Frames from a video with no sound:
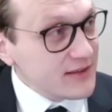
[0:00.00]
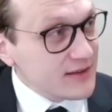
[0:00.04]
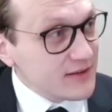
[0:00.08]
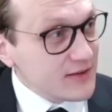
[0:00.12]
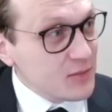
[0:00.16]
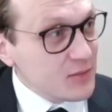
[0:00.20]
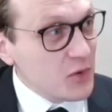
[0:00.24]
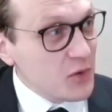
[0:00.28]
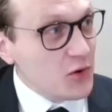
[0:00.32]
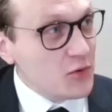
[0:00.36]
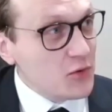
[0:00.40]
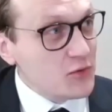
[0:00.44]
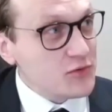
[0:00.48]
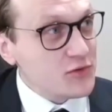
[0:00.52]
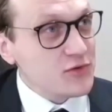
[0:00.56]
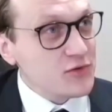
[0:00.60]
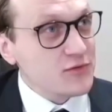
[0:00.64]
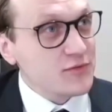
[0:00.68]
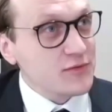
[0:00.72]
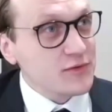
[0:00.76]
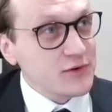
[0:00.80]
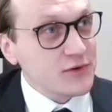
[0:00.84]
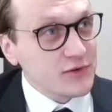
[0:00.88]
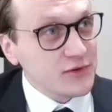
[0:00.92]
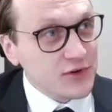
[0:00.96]
their
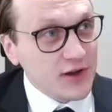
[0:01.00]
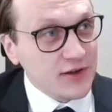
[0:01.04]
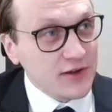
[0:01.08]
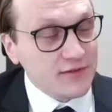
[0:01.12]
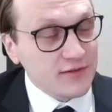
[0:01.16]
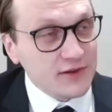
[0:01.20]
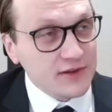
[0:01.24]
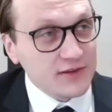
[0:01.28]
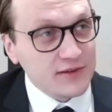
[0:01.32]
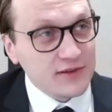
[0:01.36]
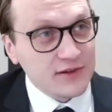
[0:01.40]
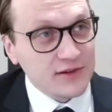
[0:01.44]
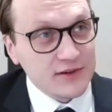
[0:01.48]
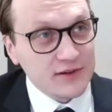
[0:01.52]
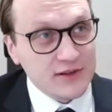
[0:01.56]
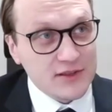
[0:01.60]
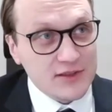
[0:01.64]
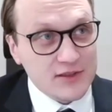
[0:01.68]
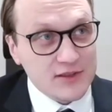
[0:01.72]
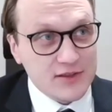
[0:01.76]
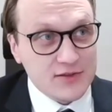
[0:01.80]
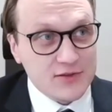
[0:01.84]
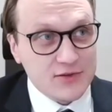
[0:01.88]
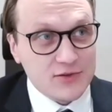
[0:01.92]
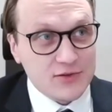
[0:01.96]
emotions were driving their
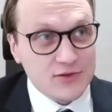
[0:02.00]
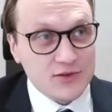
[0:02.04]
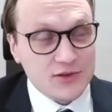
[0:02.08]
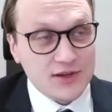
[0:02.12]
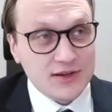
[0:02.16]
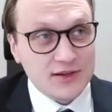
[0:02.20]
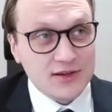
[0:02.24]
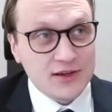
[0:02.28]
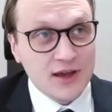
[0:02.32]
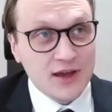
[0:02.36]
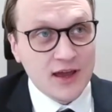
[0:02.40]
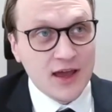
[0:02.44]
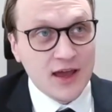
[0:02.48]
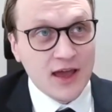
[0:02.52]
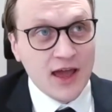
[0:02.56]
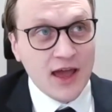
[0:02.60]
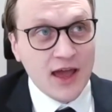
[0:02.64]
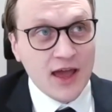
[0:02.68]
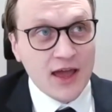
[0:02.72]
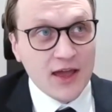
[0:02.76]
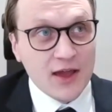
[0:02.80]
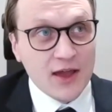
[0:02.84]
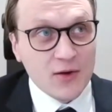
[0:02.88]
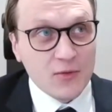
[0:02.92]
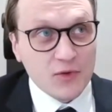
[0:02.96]
decisions and
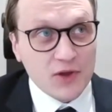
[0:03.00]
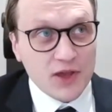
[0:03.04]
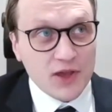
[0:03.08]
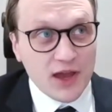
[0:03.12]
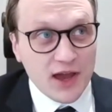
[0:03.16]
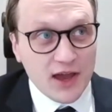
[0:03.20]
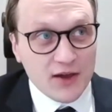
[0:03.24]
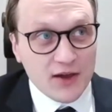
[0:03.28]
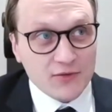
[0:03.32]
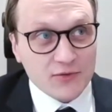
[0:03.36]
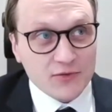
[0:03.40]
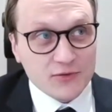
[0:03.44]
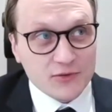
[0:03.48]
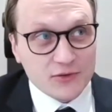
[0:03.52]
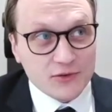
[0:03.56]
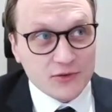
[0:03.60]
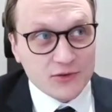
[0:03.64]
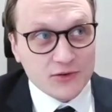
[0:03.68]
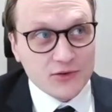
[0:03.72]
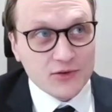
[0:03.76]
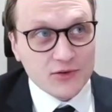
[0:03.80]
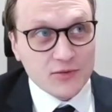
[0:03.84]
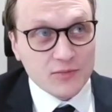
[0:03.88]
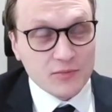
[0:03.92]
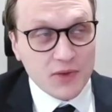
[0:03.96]
we have
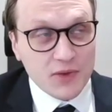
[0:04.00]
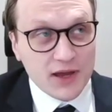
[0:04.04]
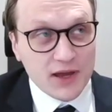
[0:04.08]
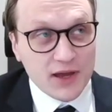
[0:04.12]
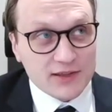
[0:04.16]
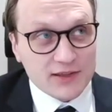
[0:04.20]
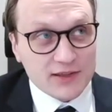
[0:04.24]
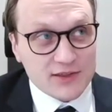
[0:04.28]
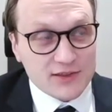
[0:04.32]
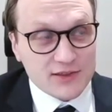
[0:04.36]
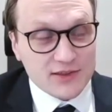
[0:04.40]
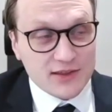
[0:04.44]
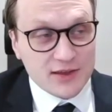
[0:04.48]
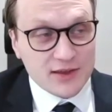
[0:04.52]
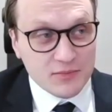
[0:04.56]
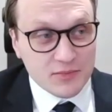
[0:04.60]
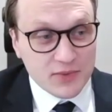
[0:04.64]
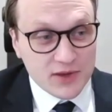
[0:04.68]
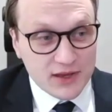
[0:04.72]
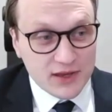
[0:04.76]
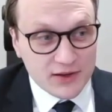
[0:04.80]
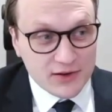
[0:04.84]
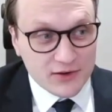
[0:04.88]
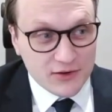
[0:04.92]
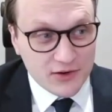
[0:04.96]
to manage
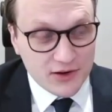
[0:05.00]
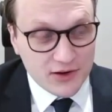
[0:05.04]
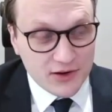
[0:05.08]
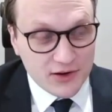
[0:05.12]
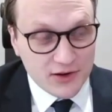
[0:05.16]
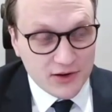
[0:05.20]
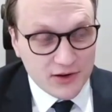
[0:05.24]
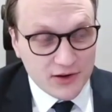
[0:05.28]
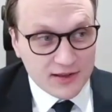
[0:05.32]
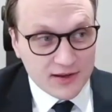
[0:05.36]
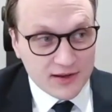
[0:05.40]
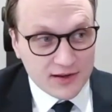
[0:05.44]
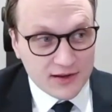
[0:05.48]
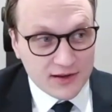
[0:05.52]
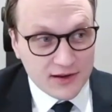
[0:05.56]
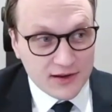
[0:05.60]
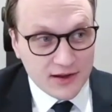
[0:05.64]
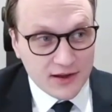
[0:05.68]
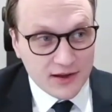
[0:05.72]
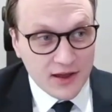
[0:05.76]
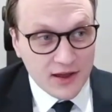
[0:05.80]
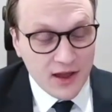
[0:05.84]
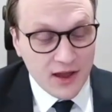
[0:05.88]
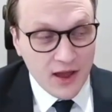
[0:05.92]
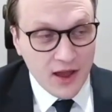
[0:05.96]
them better. And
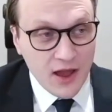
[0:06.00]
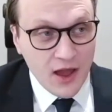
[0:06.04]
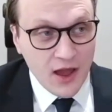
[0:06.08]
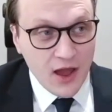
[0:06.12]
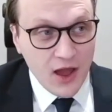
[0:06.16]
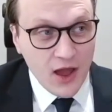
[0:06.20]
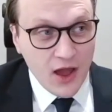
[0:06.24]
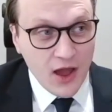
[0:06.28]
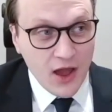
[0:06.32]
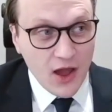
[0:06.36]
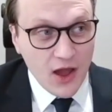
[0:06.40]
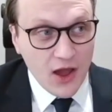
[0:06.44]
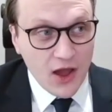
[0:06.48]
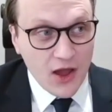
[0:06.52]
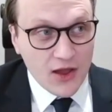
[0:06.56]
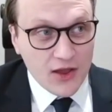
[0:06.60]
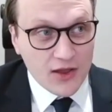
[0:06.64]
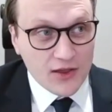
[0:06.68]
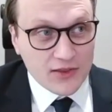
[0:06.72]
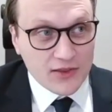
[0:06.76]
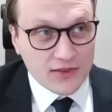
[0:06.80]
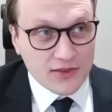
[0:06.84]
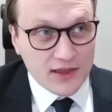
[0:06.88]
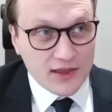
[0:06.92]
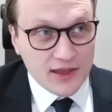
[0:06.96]
then
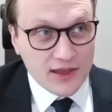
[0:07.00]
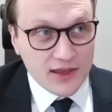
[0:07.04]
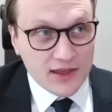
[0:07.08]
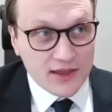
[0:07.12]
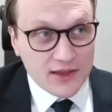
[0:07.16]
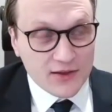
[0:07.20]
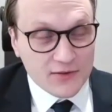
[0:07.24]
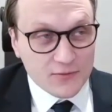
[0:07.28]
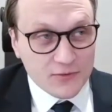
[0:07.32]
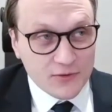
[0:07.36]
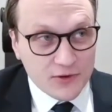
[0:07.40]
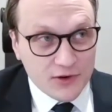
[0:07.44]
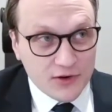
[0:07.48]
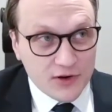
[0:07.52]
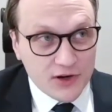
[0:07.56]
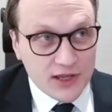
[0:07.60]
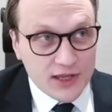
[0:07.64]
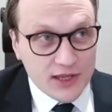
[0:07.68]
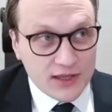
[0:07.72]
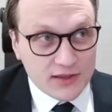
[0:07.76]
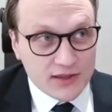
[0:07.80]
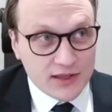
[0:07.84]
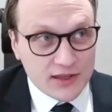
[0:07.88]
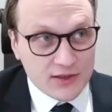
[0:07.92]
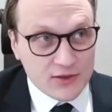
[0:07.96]
they
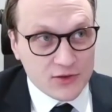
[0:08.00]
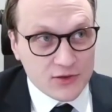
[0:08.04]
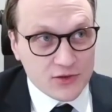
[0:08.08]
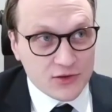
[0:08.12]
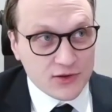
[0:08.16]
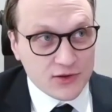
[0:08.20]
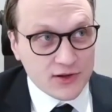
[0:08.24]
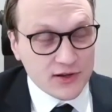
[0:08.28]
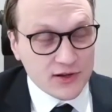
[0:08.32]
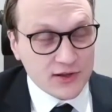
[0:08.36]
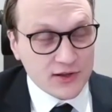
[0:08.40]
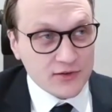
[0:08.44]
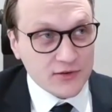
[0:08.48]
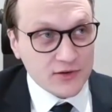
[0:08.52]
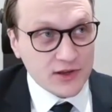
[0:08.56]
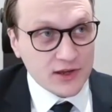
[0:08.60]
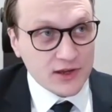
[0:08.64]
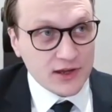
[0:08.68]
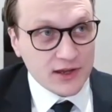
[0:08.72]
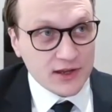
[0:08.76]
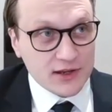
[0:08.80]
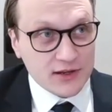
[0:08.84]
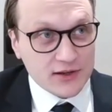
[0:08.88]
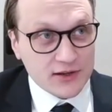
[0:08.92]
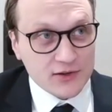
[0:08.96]
very intentionally
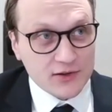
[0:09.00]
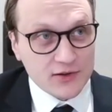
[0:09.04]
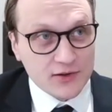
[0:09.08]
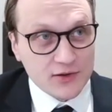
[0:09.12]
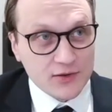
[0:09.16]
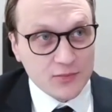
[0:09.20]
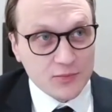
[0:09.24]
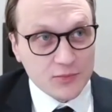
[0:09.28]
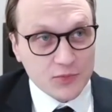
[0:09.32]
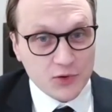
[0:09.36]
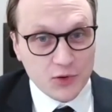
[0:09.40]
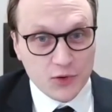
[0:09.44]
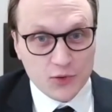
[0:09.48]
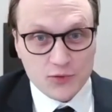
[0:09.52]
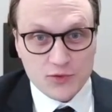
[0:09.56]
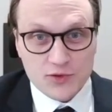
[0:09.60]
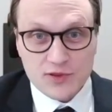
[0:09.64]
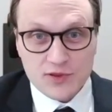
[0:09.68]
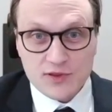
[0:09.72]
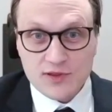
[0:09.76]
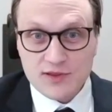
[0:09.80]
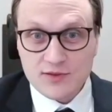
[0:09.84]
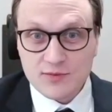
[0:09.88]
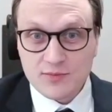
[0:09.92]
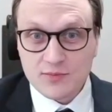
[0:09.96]
created
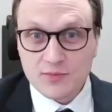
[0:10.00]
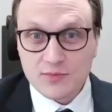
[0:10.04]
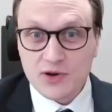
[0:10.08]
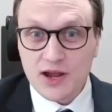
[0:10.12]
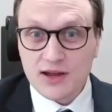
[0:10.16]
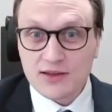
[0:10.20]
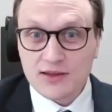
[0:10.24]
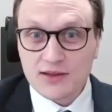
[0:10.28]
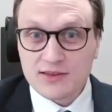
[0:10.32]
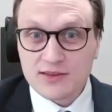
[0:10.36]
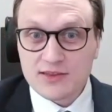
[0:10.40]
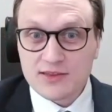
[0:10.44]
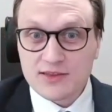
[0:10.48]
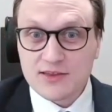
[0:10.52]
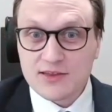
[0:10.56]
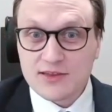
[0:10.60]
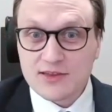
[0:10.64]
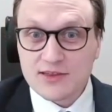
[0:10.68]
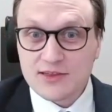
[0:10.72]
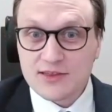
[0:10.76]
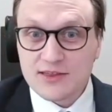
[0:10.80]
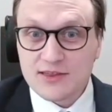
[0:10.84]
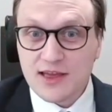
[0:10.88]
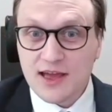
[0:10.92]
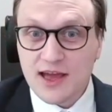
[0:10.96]
processes and
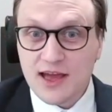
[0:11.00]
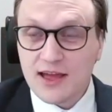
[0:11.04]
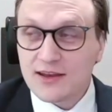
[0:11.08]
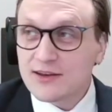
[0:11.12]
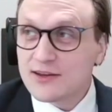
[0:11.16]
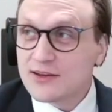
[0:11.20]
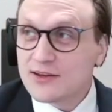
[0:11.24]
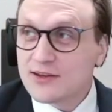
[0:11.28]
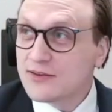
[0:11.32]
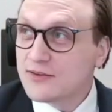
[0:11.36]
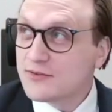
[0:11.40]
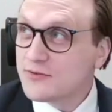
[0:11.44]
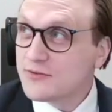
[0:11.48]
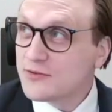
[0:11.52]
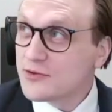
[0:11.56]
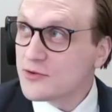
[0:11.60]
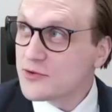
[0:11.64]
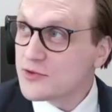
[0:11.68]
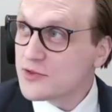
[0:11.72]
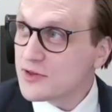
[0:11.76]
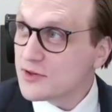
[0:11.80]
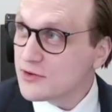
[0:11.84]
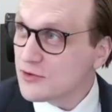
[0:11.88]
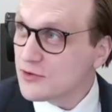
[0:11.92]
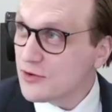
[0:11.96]
practices that
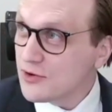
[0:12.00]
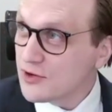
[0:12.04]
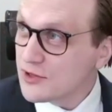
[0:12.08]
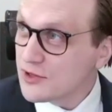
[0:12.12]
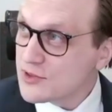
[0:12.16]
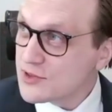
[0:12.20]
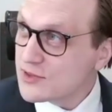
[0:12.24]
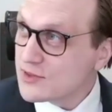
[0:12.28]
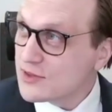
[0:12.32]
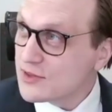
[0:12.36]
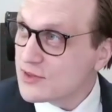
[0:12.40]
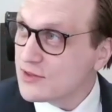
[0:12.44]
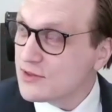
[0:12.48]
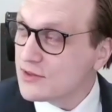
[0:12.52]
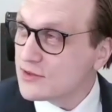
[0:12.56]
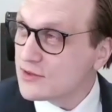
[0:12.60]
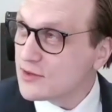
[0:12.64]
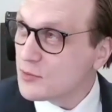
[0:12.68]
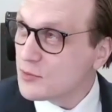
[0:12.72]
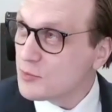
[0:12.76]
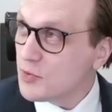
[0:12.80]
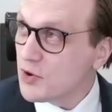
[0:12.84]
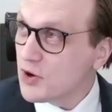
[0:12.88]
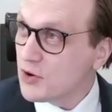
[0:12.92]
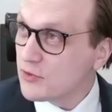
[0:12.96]
first acknowledged
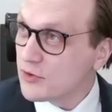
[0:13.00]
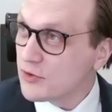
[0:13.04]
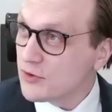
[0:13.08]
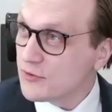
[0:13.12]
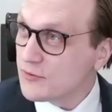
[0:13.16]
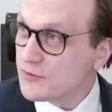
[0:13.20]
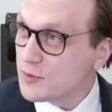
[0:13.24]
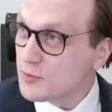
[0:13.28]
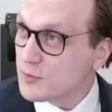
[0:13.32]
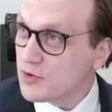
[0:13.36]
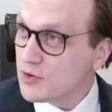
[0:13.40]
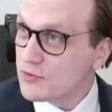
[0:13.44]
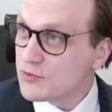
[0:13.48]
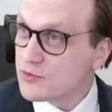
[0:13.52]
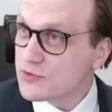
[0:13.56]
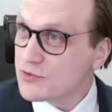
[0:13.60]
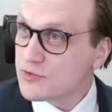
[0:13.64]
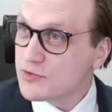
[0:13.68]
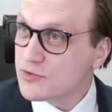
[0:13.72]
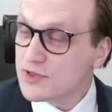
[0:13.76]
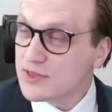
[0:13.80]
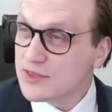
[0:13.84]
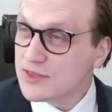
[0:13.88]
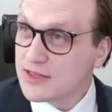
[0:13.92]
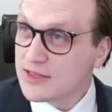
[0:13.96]
the power of
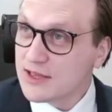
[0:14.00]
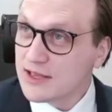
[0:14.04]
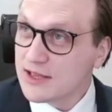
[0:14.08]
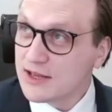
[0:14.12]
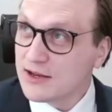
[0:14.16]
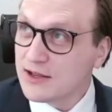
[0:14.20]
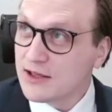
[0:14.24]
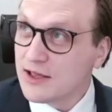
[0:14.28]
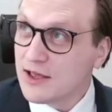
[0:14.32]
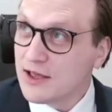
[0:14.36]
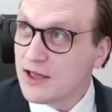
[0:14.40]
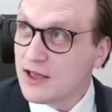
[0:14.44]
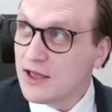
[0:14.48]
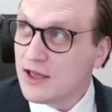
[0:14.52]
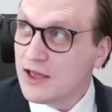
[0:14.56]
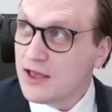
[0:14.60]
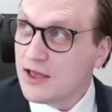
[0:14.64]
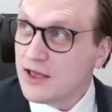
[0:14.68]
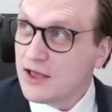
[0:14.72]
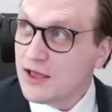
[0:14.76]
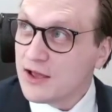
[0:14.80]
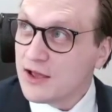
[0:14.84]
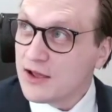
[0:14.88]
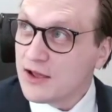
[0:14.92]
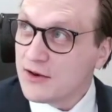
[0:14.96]
emotions and then
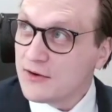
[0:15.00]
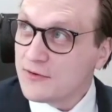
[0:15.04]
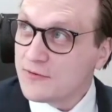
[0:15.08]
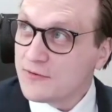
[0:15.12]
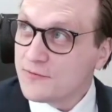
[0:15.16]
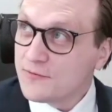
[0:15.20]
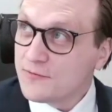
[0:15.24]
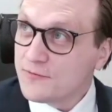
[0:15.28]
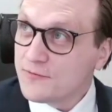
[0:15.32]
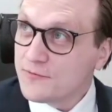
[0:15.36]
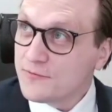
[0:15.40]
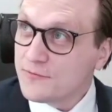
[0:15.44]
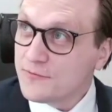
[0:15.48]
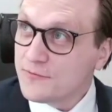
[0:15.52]
kind of